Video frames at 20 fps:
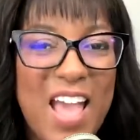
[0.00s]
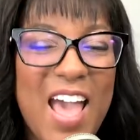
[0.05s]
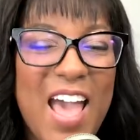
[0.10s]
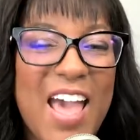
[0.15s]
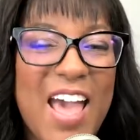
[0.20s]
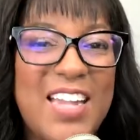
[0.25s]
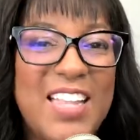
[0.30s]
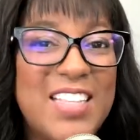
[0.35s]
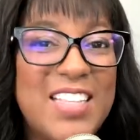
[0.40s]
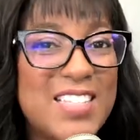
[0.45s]

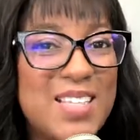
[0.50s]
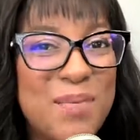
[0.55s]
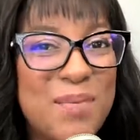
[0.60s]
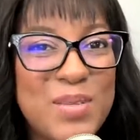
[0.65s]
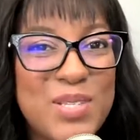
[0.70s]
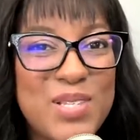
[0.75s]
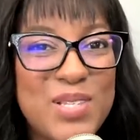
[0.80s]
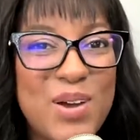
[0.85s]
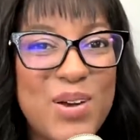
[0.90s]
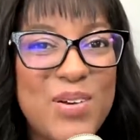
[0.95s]
And in this
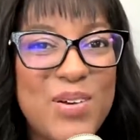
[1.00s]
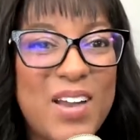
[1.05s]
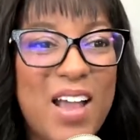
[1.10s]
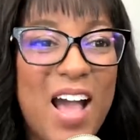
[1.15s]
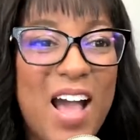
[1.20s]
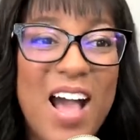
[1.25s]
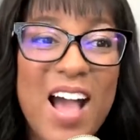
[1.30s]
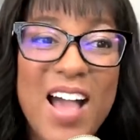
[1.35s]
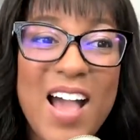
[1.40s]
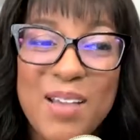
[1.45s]
episode,
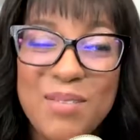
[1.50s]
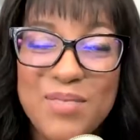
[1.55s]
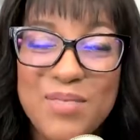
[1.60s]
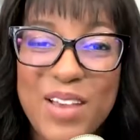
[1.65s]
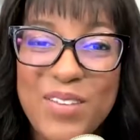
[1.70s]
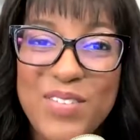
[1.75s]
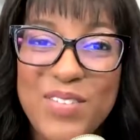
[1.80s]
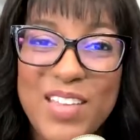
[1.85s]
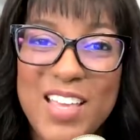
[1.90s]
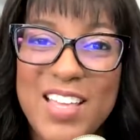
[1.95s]
I'm
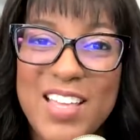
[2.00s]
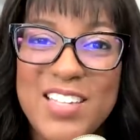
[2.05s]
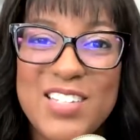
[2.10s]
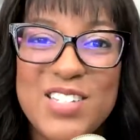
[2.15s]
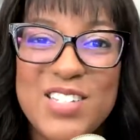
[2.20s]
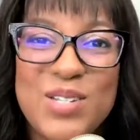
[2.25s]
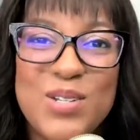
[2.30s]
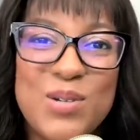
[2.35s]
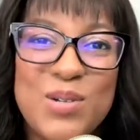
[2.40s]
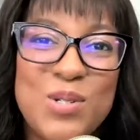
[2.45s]
diving
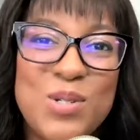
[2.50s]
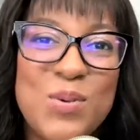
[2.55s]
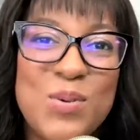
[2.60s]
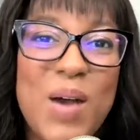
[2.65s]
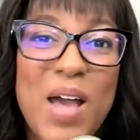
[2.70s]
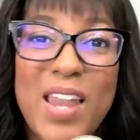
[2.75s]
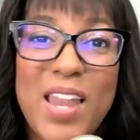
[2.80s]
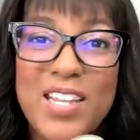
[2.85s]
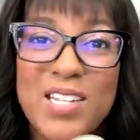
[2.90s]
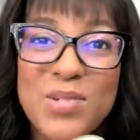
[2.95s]
into
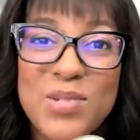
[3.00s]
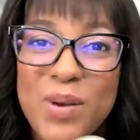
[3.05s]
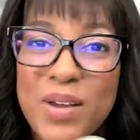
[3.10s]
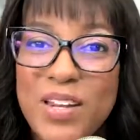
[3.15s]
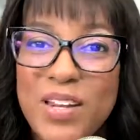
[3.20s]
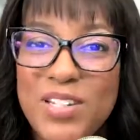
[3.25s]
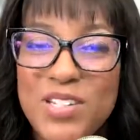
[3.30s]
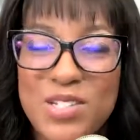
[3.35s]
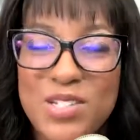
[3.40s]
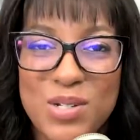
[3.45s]

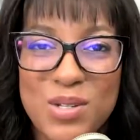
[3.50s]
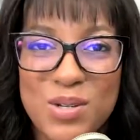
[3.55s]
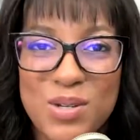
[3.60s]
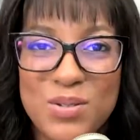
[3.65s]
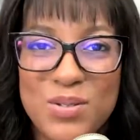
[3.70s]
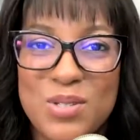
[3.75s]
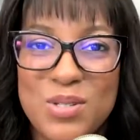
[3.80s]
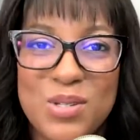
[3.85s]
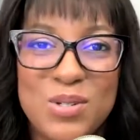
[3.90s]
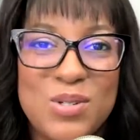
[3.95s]

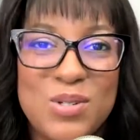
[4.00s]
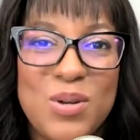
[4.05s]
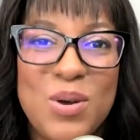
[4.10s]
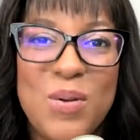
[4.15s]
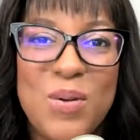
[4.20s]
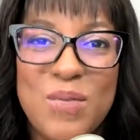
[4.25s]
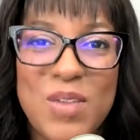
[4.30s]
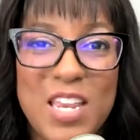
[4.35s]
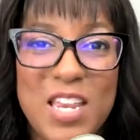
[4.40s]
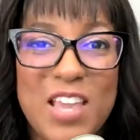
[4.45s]
2022
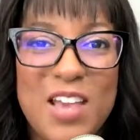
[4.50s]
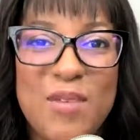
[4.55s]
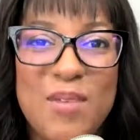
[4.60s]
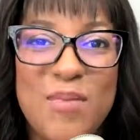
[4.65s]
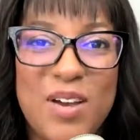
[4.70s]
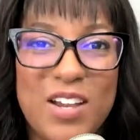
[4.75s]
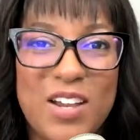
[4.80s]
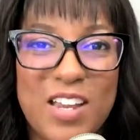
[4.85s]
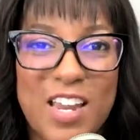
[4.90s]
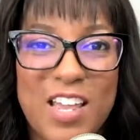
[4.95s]
social media
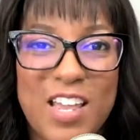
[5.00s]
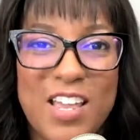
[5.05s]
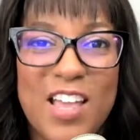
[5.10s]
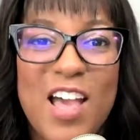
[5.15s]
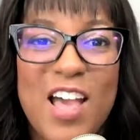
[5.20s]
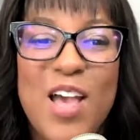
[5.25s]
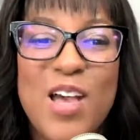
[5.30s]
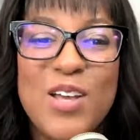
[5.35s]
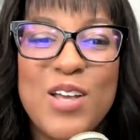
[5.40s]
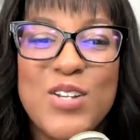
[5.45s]
marketing
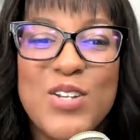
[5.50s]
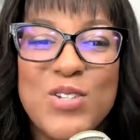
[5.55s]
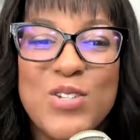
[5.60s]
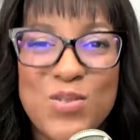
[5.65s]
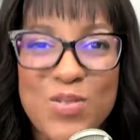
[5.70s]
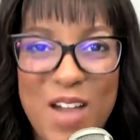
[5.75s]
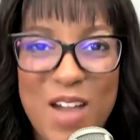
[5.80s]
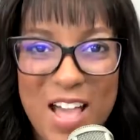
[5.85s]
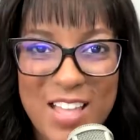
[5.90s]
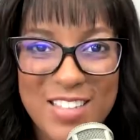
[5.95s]

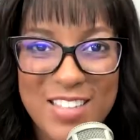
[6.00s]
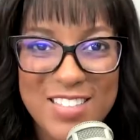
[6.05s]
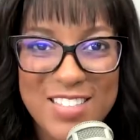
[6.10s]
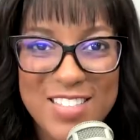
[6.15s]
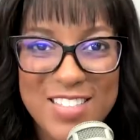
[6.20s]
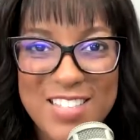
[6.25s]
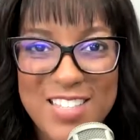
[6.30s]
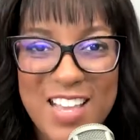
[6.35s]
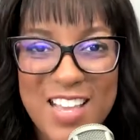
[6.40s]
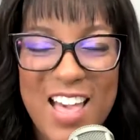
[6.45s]

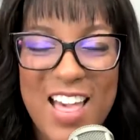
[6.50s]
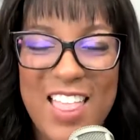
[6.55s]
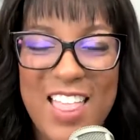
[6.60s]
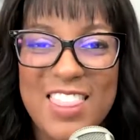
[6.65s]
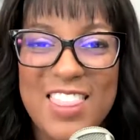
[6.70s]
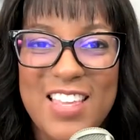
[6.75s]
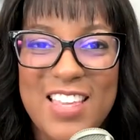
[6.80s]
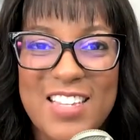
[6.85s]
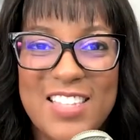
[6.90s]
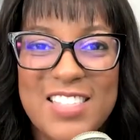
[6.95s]
trends.
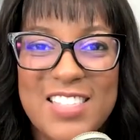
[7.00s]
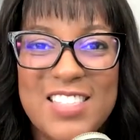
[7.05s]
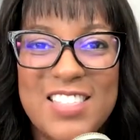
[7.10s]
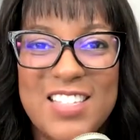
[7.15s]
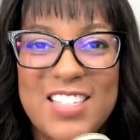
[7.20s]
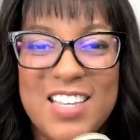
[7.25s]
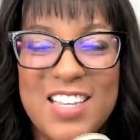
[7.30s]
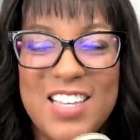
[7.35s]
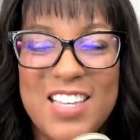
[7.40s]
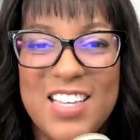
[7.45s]
This
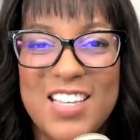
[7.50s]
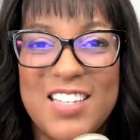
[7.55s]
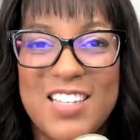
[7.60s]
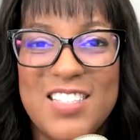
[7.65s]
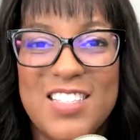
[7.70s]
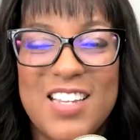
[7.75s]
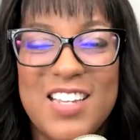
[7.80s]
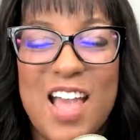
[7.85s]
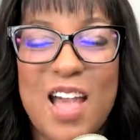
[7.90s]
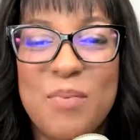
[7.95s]

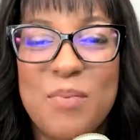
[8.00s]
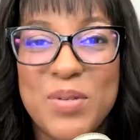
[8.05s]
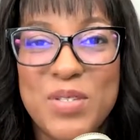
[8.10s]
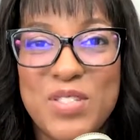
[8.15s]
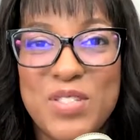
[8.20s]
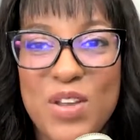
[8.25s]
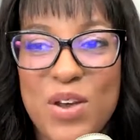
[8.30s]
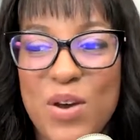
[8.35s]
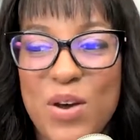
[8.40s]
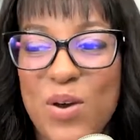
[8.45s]
is an
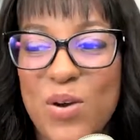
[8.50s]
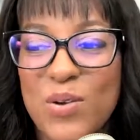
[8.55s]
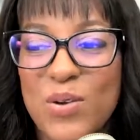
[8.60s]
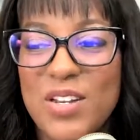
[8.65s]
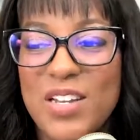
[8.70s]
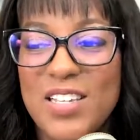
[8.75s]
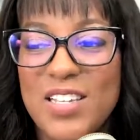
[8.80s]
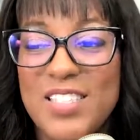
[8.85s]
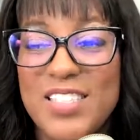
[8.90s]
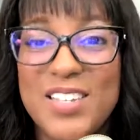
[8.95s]

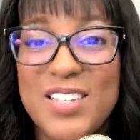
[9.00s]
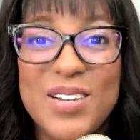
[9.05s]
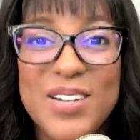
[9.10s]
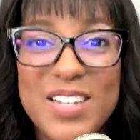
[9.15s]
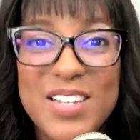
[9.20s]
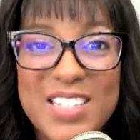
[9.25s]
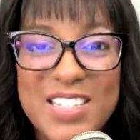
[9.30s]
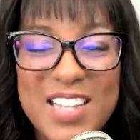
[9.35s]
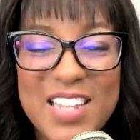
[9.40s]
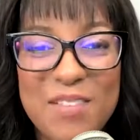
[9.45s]
episode
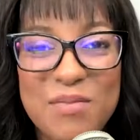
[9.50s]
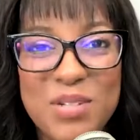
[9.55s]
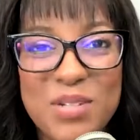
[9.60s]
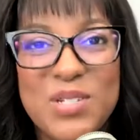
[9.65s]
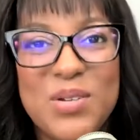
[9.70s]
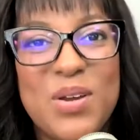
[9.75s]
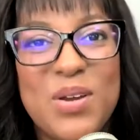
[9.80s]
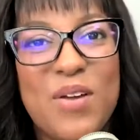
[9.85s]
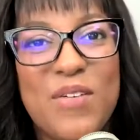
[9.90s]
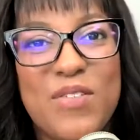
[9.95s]
series that I've been
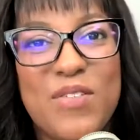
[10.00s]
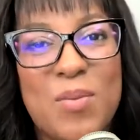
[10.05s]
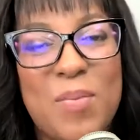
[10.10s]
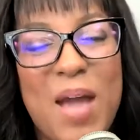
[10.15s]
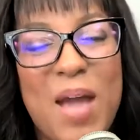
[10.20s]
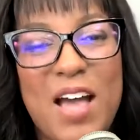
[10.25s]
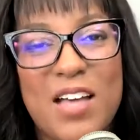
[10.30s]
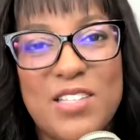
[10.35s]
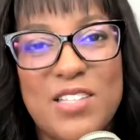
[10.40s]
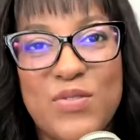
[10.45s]
doing over the
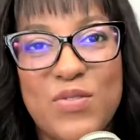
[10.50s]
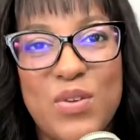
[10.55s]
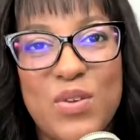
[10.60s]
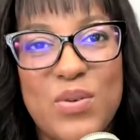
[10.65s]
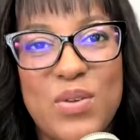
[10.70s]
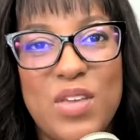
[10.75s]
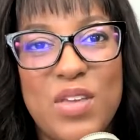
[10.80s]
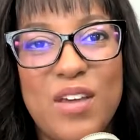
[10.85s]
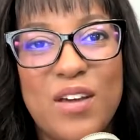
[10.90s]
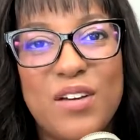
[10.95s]
past few
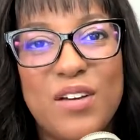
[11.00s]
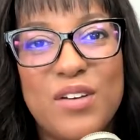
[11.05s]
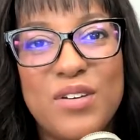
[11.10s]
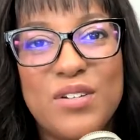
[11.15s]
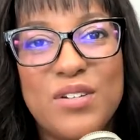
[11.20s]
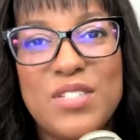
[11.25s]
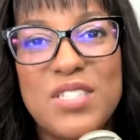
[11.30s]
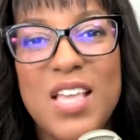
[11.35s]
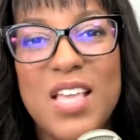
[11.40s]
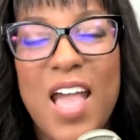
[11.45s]

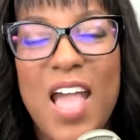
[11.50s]
years,